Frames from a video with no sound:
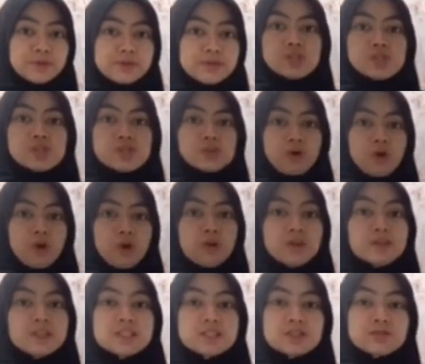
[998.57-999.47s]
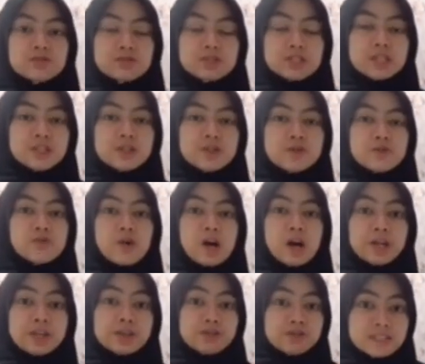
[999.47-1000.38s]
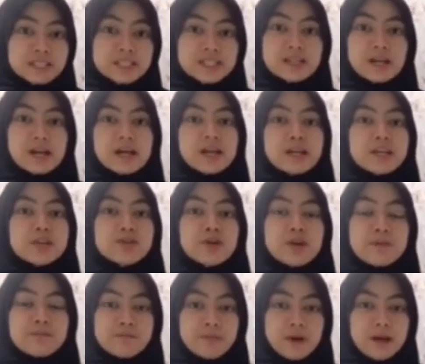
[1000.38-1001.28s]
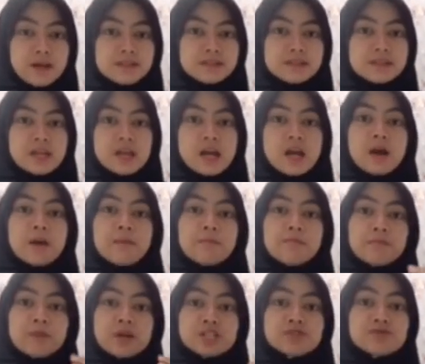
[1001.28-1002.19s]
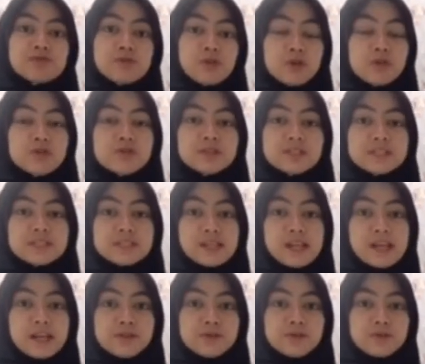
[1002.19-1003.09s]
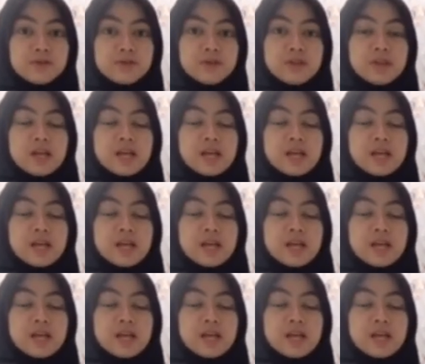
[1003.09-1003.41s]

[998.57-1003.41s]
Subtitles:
So all the students who are using IIUM bus must follow the schedule,